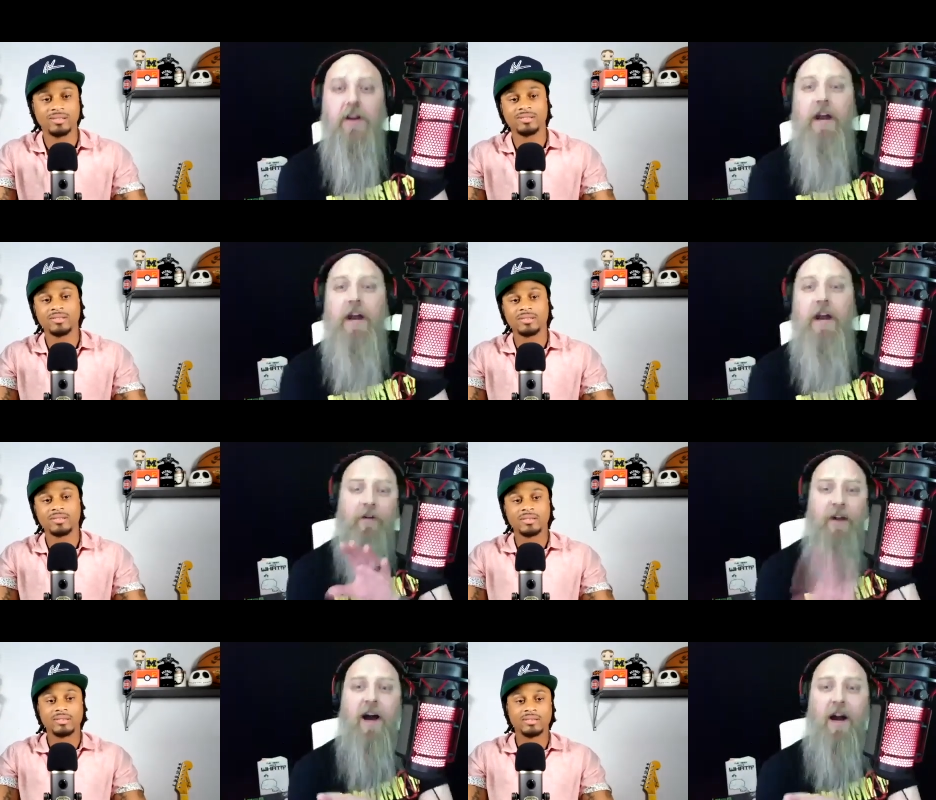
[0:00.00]
Speaker 1: Now, now,
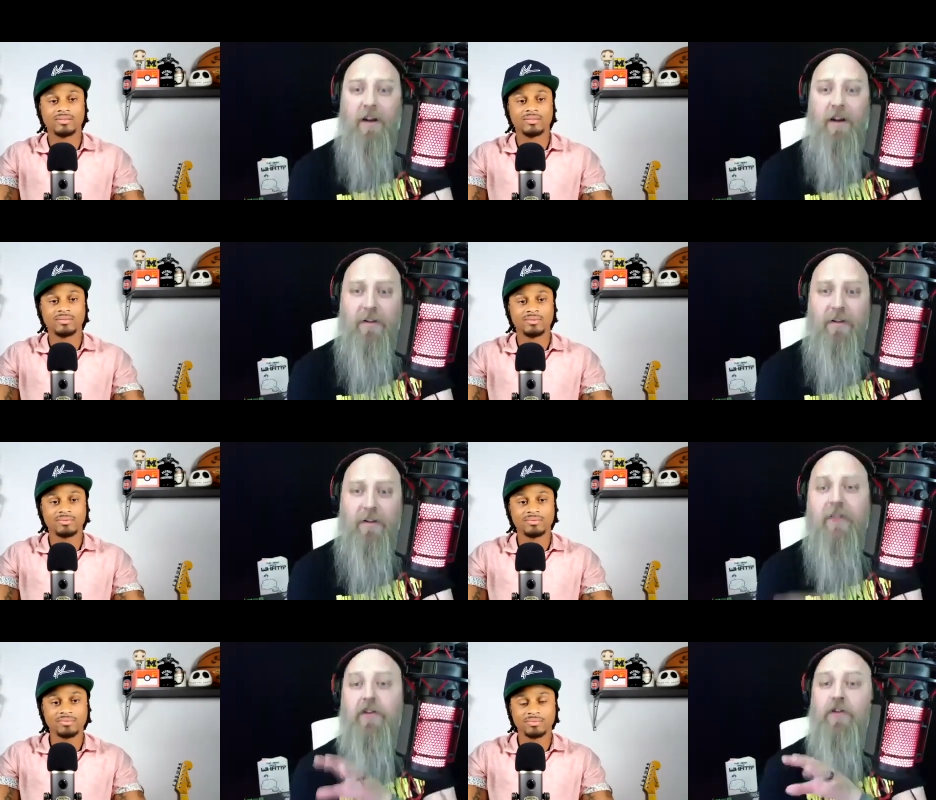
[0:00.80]
God, the
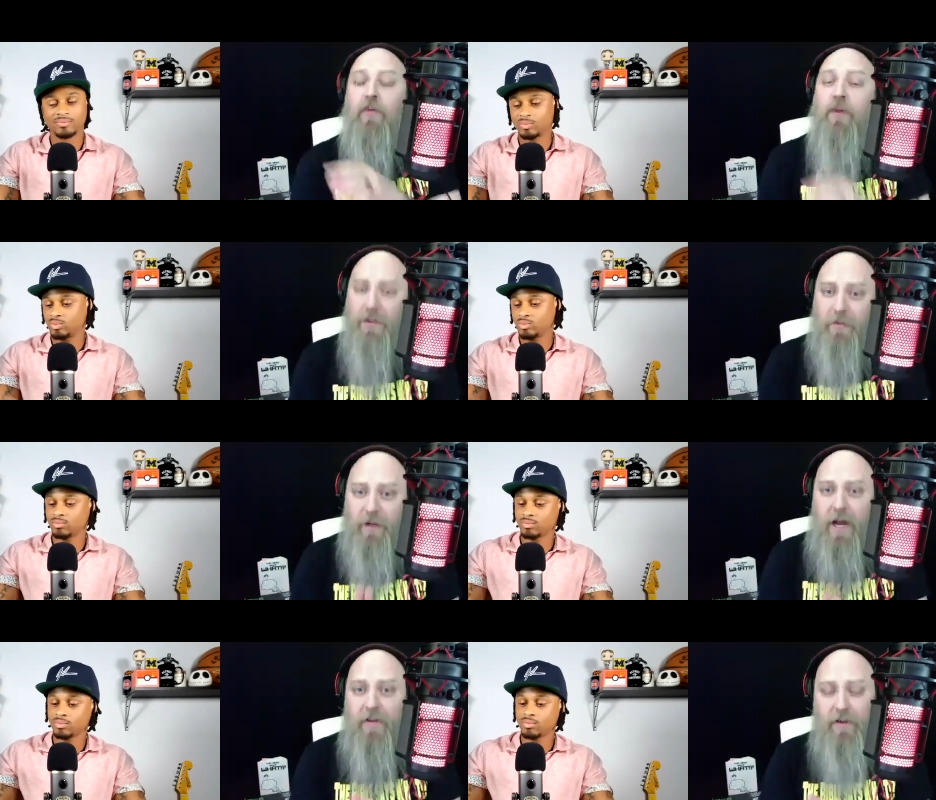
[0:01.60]
guy that you worship,
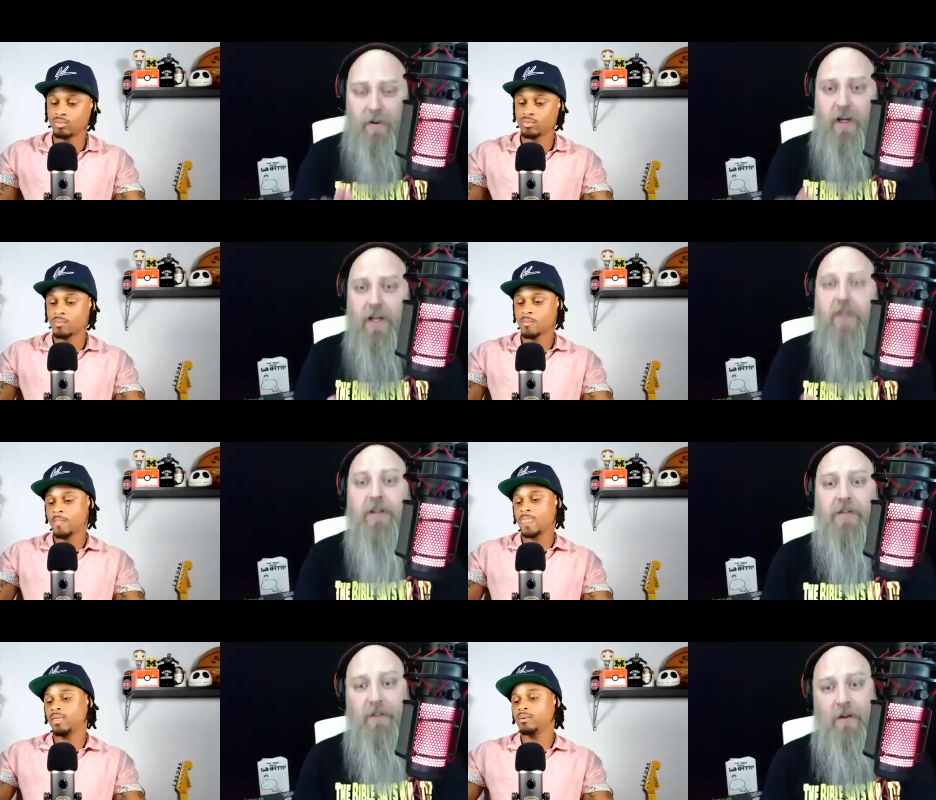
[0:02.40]
the guy that you're getting
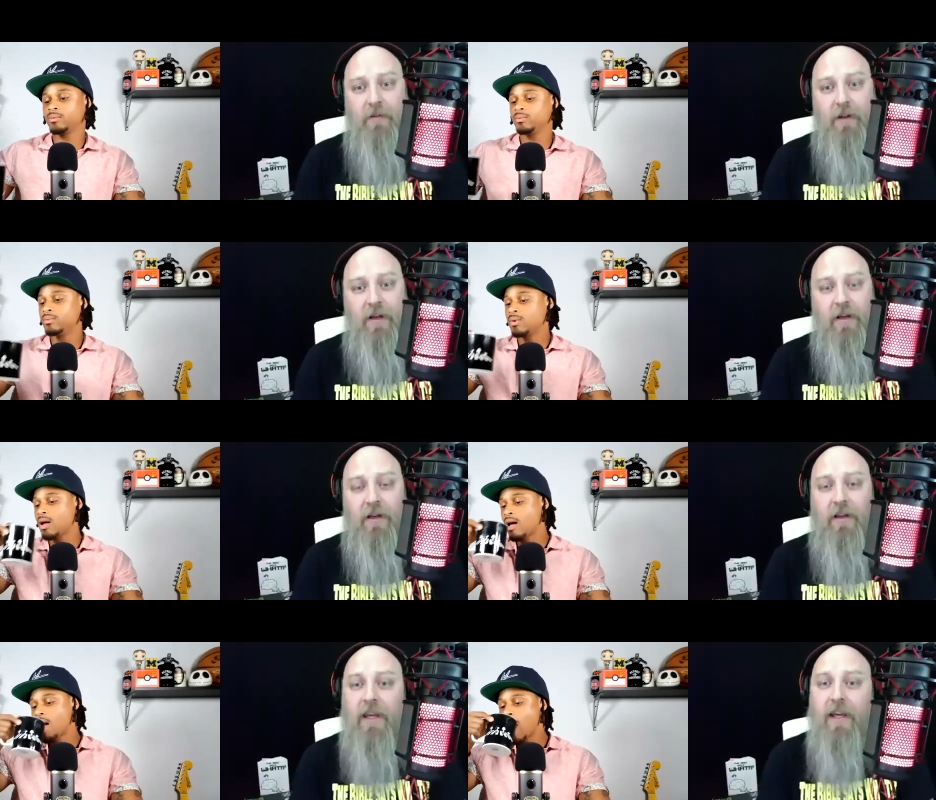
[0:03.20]
this from,
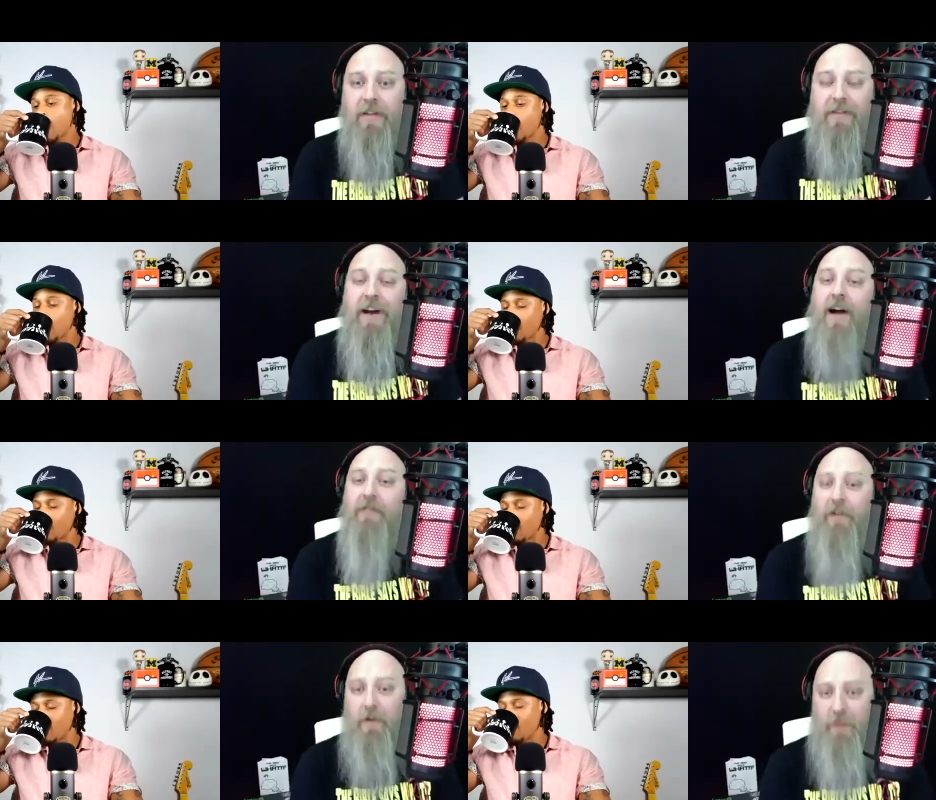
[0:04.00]
he is not mm-hmm.
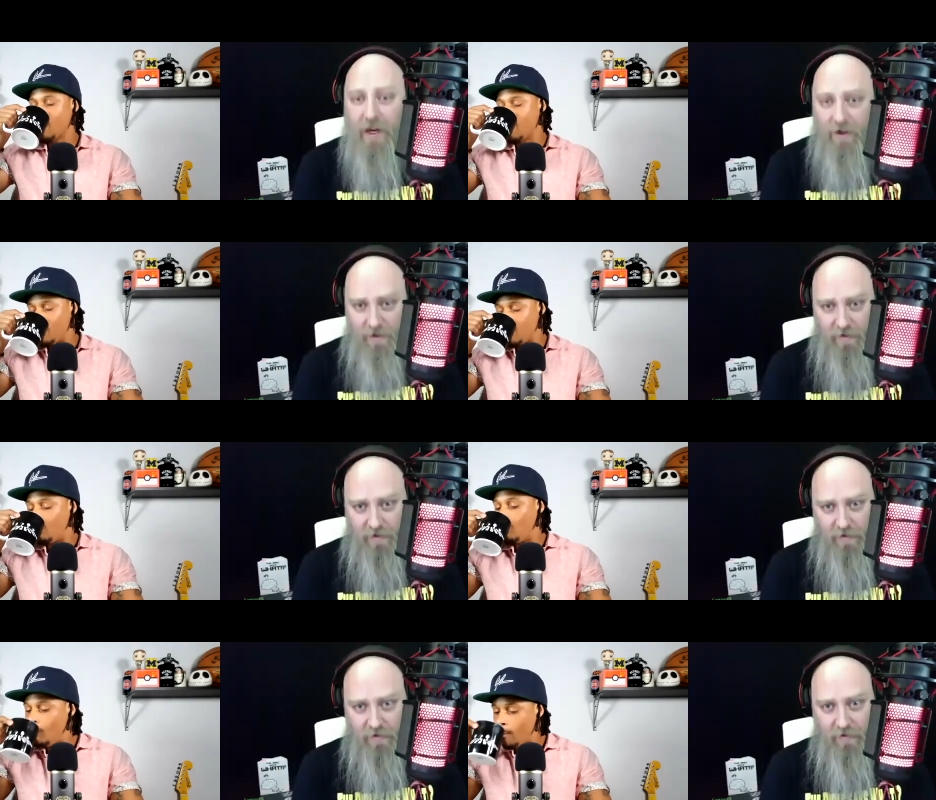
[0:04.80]
very patient.